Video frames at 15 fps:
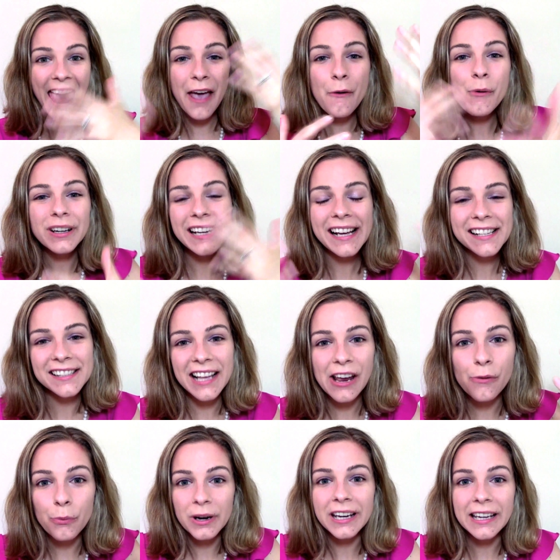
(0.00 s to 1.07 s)
And when I
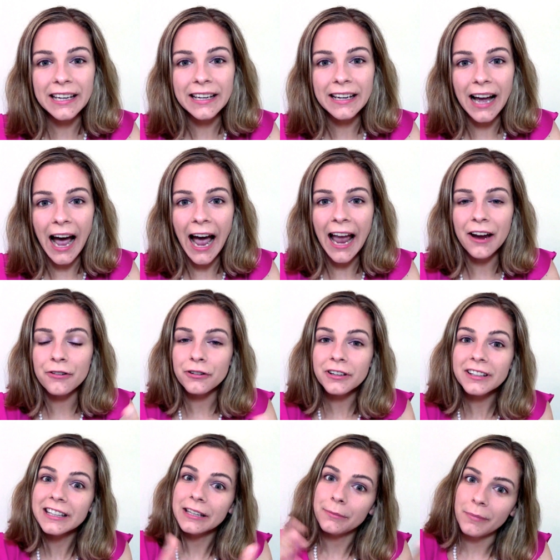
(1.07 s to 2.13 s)
say we, I
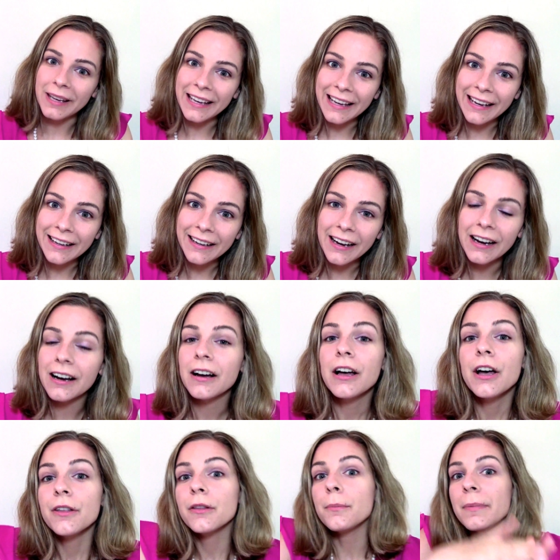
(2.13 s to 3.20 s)
really mean
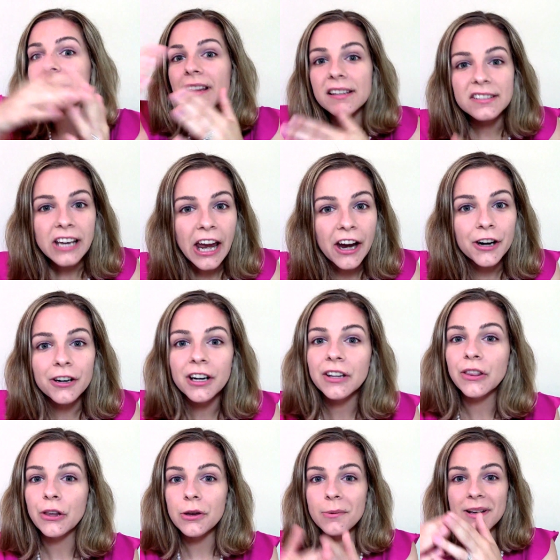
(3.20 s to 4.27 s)
the military,
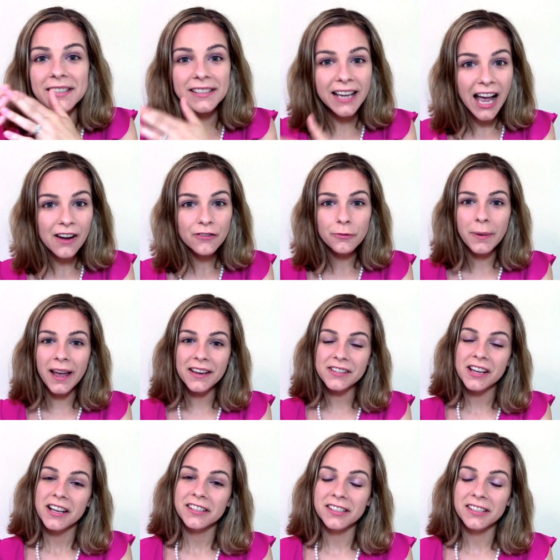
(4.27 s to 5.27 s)
the US government.